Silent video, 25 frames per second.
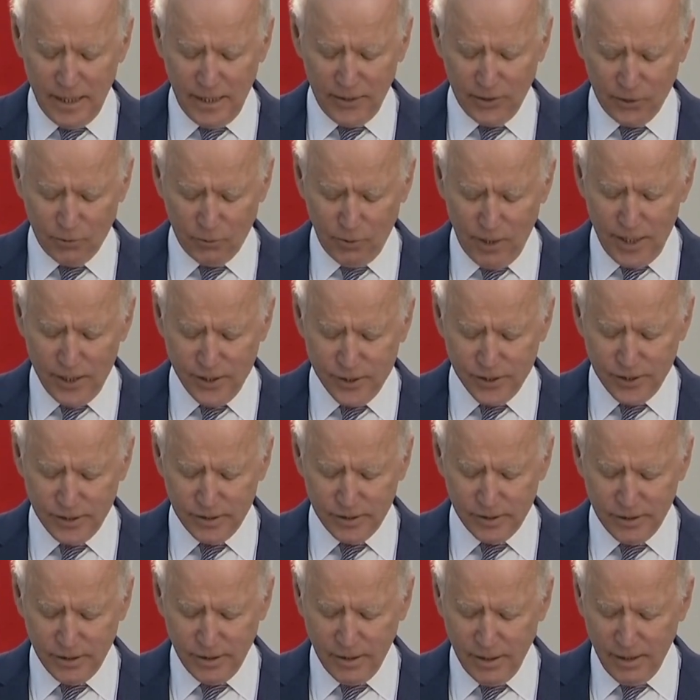in the region,
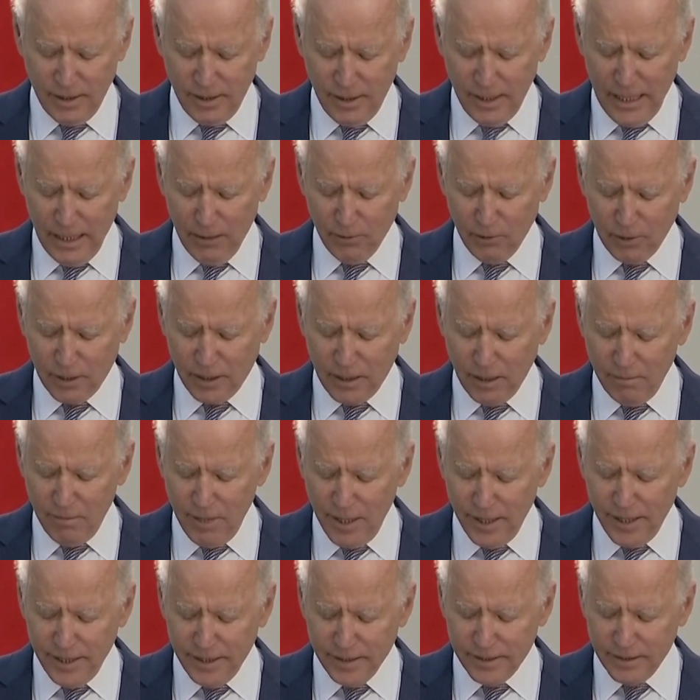and we're
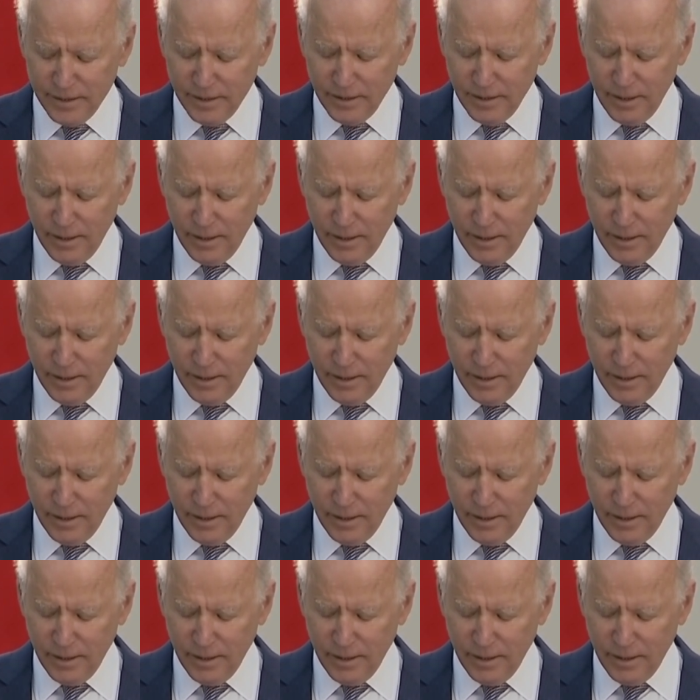committed.